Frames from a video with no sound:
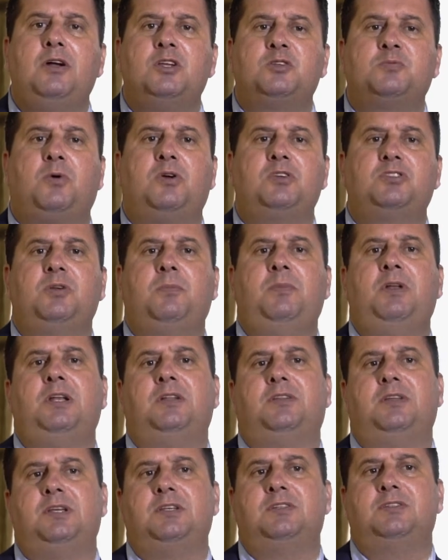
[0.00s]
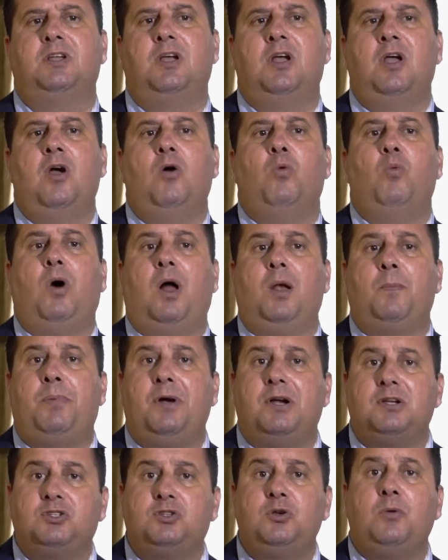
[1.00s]
of unpaid work
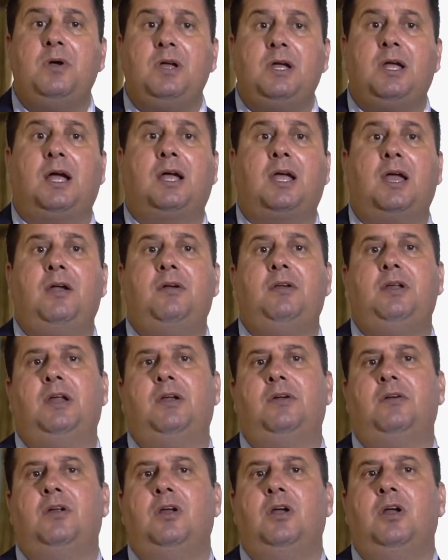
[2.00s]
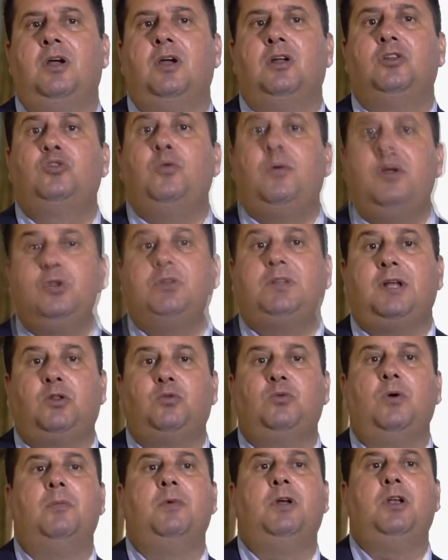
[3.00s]
compared to men, in view that
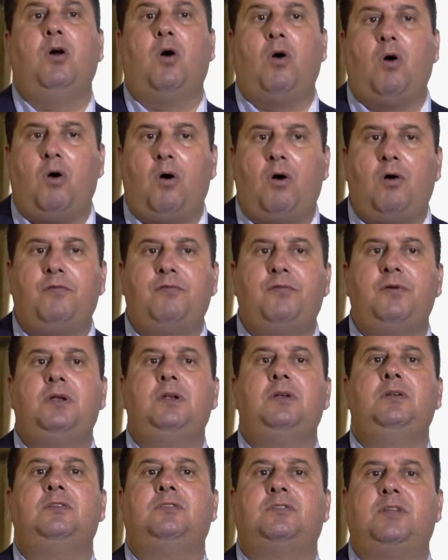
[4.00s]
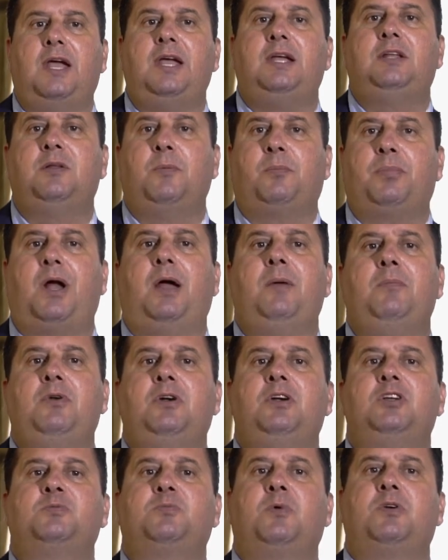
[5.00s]
women often take the primary
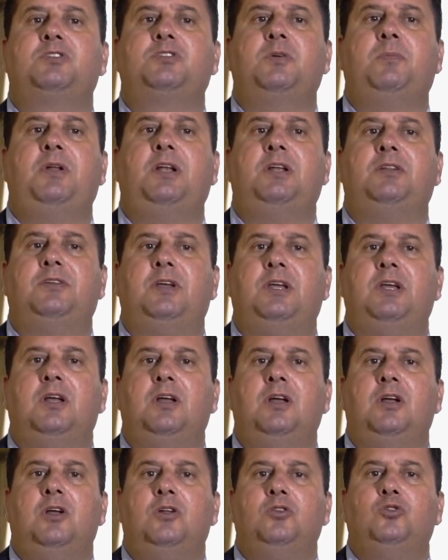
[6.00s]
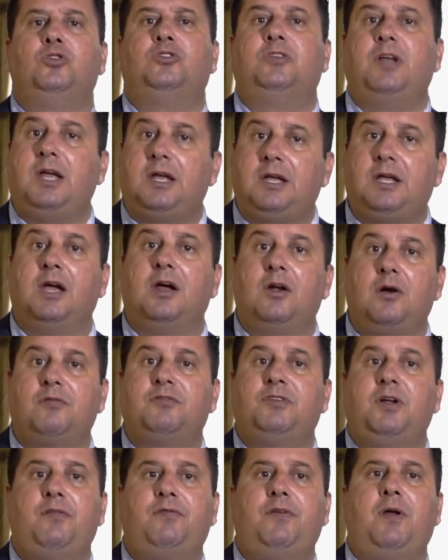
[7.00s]
responsibility to take care of
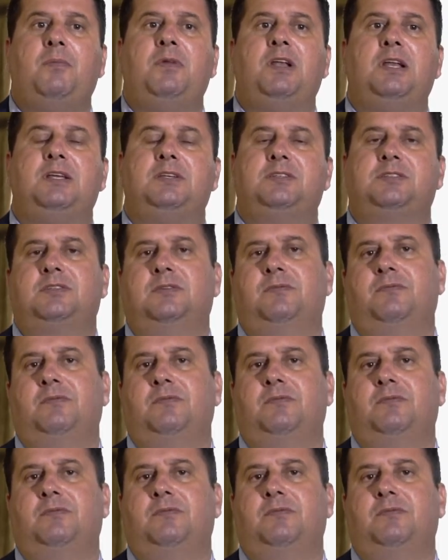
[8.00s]
their families.